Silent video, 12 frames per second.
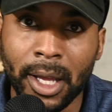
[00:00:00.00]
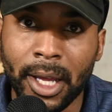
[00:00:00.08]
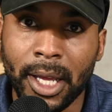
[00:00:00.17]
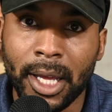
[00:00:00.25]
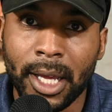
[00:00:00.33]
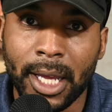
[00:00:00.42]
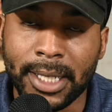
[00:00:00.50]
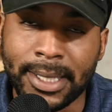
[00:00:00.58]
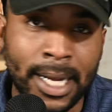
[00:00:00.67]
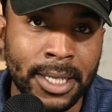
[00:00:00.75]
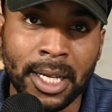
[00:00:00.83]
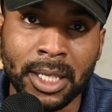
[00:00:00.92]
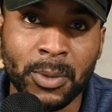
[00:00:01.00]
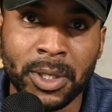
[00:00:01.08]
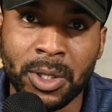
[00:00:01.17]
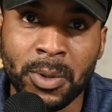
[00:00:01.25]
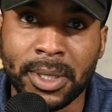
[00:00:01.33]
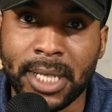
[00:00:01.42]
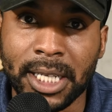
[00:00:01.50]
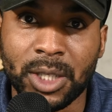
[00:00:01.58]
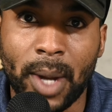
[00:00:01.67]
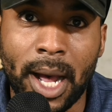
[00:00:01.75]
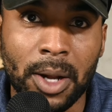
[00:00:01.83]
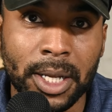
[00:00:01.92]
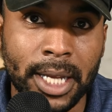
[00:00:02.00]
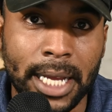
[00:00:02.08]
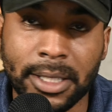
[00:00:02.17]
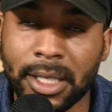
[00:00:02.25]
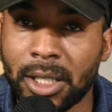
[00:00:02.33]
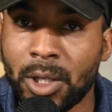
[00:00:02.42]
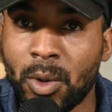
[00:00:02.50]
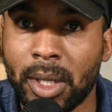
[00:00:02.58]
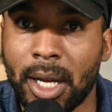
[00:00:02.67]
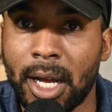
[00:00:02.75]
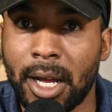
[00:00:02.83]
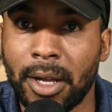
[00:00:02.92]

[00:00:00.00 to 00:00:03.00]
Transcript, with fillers: It's not nothing to do with sexuality, has nothing to do with uh,